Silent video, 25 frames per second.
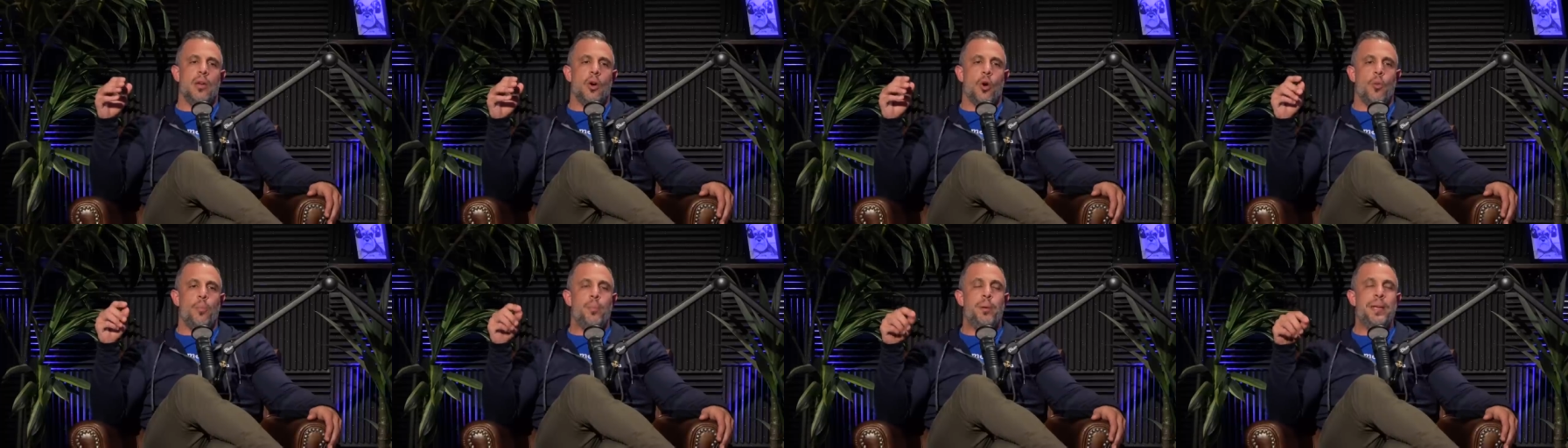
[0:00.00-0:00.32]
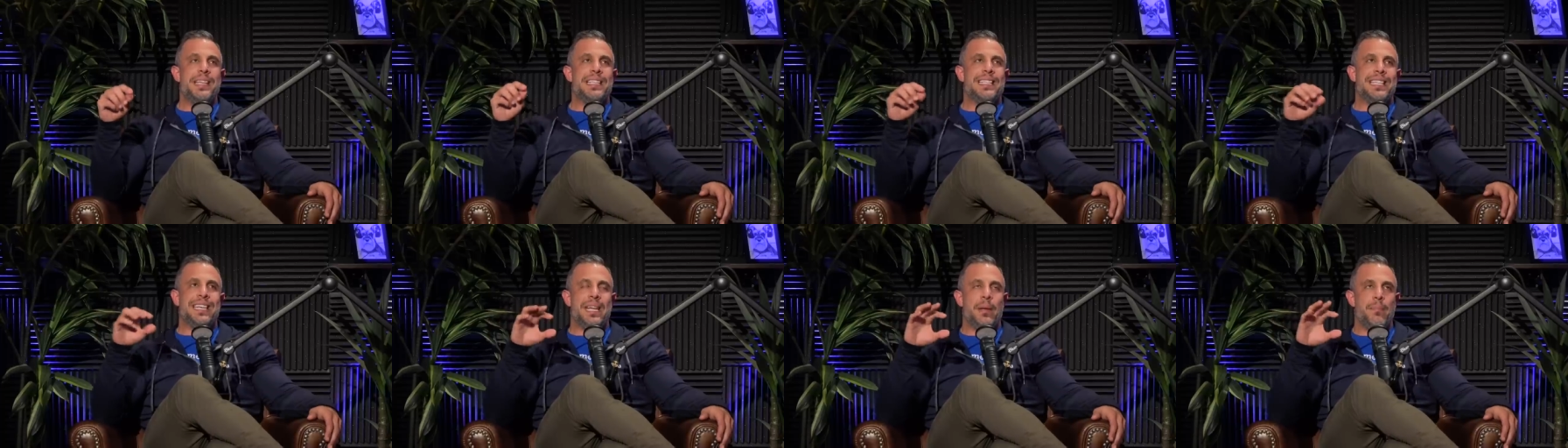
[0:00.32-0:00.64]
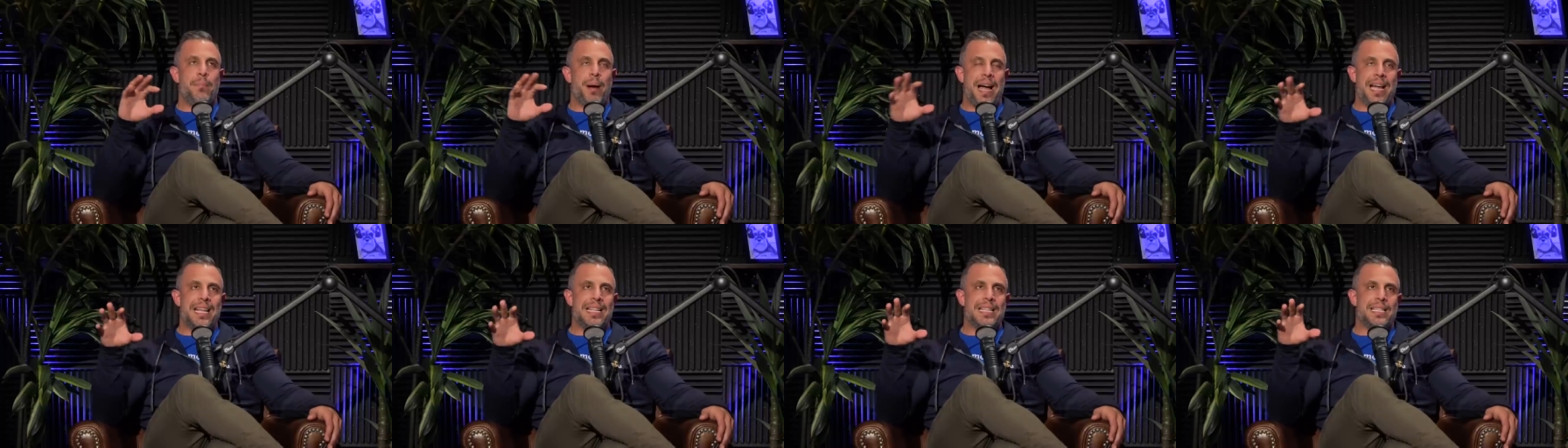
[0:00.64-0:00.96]
Obesity
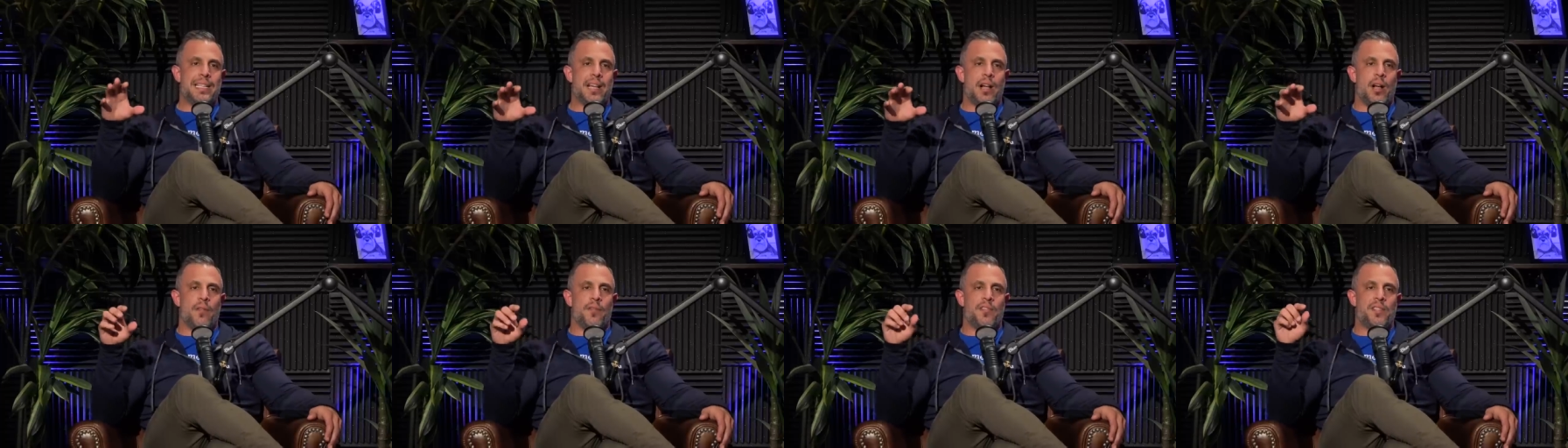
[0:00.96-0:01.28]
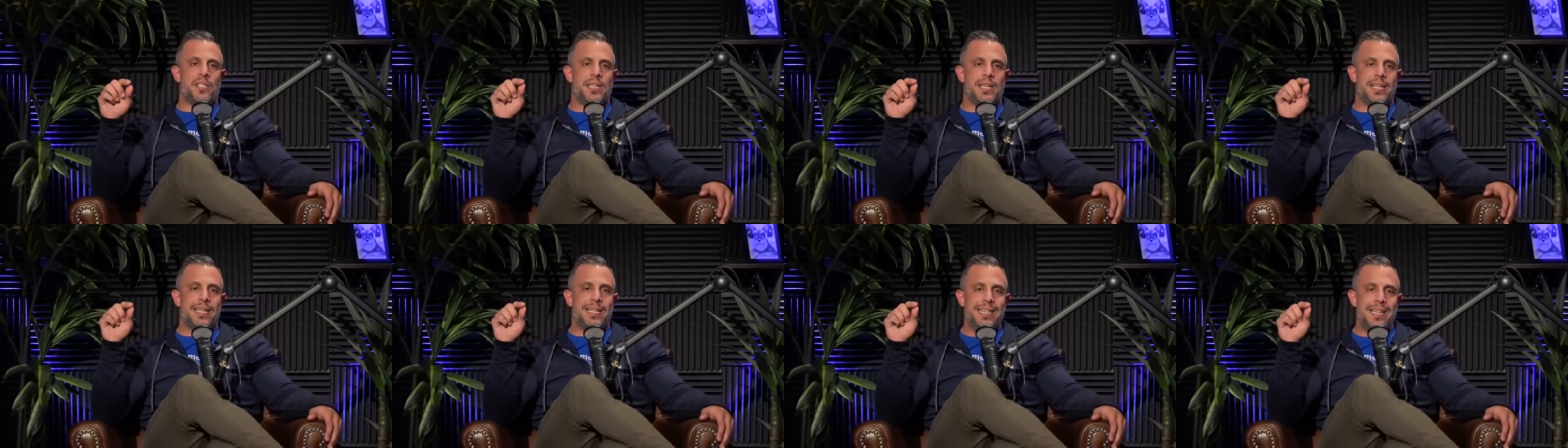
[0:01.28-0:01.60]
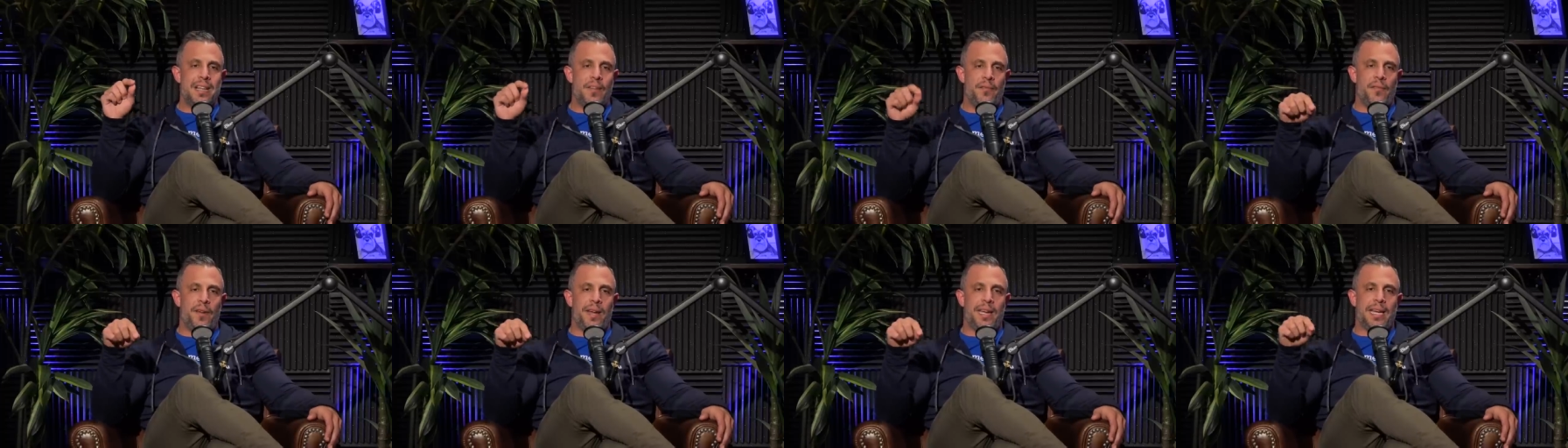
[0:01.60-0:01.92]
by itself
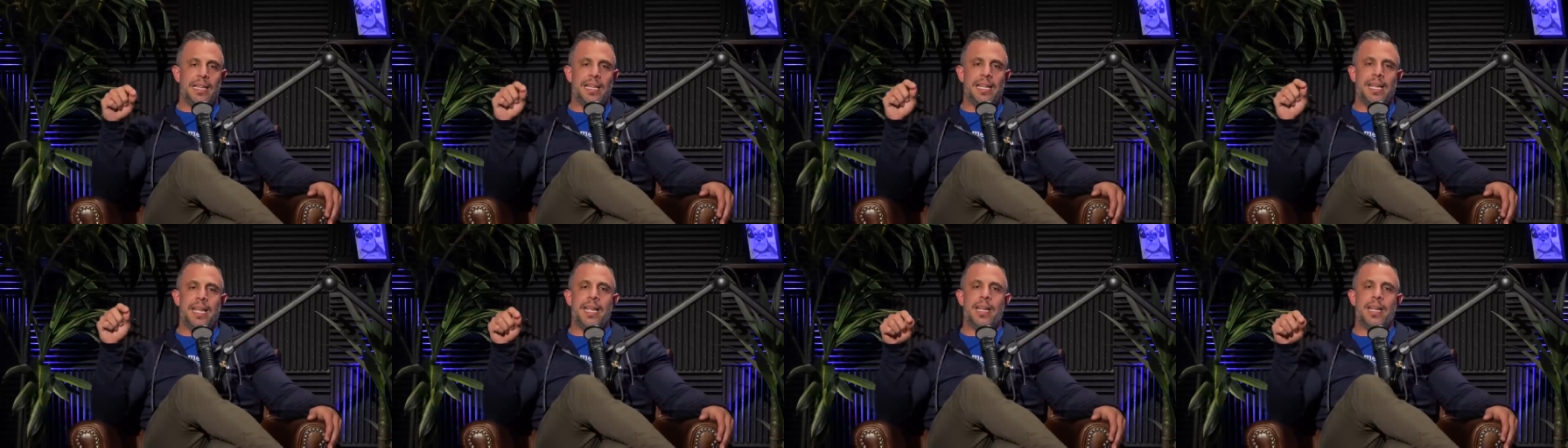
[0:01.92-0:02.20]
significantly